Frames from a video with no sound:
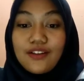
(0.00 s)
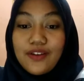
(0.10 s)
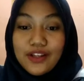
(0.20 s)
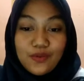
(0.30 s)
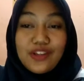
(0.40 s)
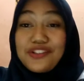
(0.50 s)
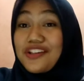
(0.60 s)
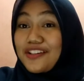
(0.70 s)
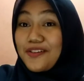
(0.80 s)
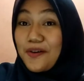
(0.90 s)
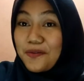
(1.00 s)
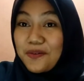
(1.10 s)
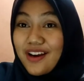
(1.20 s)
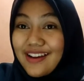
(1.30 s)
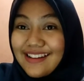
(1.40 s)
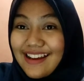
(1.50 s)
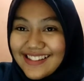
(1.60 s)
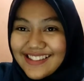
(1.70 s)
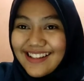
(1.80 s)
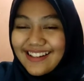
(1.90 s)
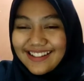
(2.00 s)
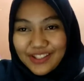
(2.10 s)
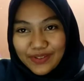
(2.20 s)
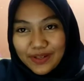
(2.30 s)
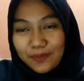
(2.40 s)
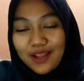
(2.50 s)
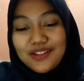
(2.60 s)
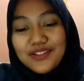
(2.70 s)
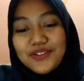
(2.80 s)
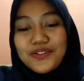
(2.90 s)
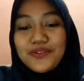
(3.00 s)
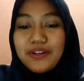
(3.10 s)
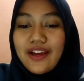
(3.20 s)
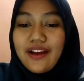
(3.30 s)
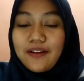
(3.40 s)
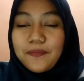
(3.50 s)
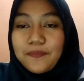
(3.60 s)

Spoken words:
Graduation. Alright, excellent. Give an applause to Surya.